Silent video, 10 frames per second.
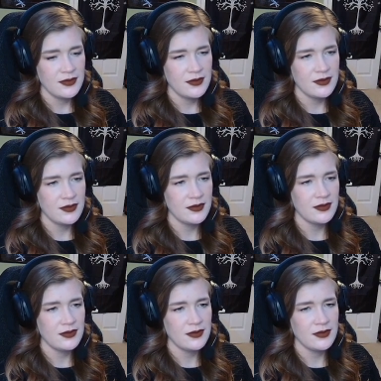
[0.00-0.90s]

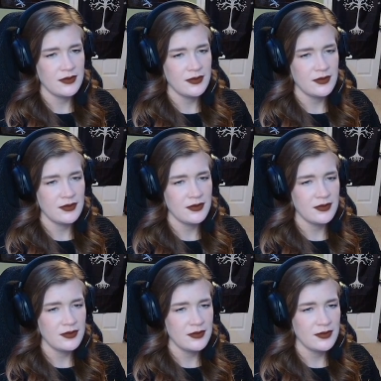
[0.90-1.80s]

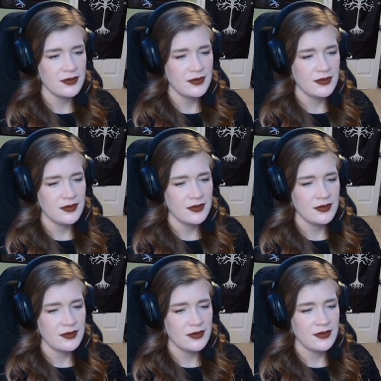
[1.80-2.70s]

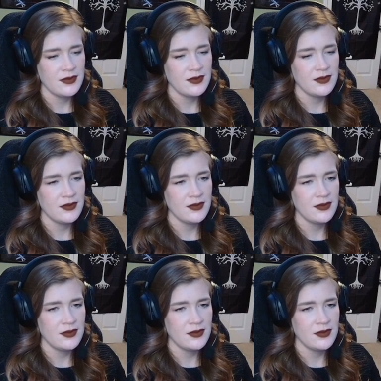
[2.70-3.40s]
No one is speaking in this clip.